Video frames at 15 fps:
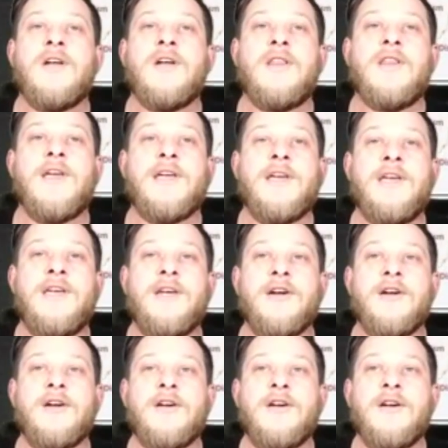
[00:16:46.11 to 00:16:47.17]
like
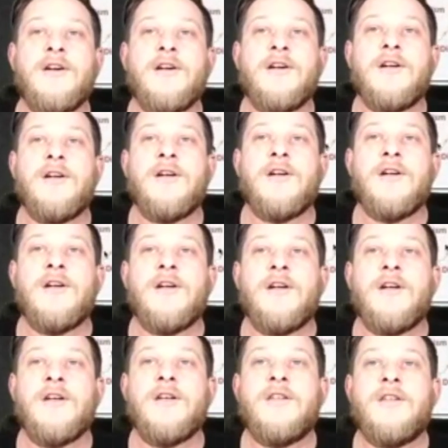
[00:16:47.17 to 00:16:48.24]
here,
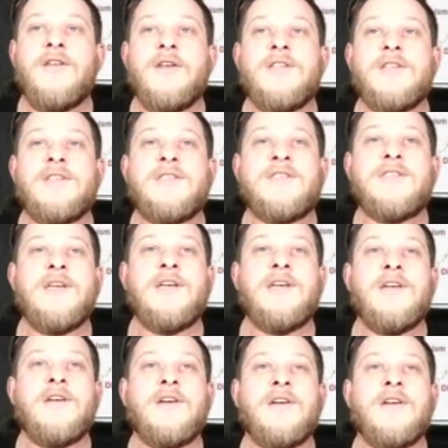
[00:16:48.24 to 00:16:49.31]
you can
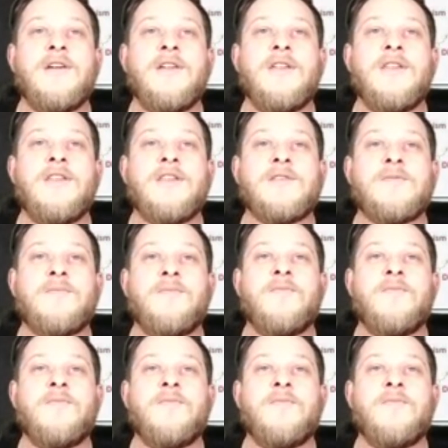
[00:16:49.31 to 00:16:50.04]
see this